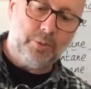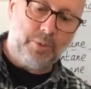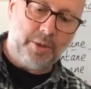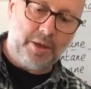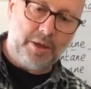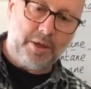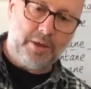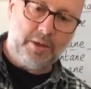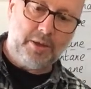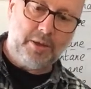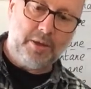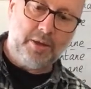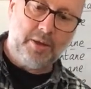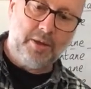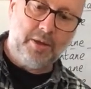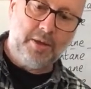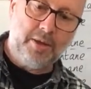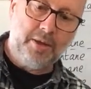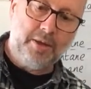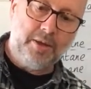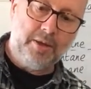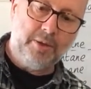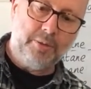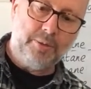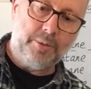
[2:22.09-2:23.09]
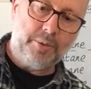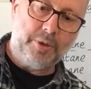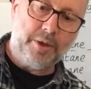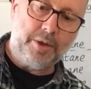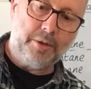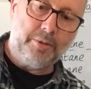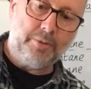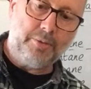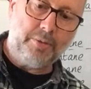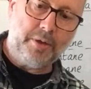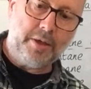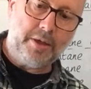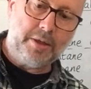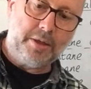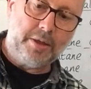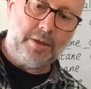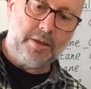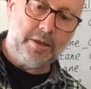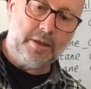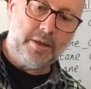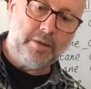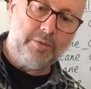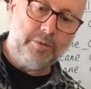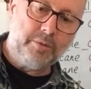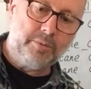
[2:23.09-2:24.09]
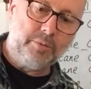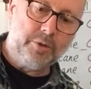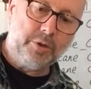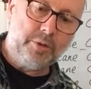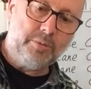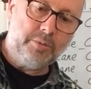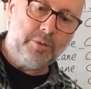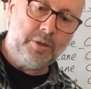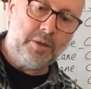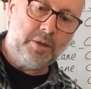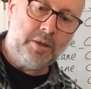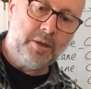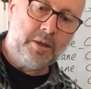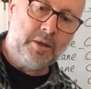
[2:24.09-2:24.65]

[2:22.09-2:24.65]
wet without flooding the living room,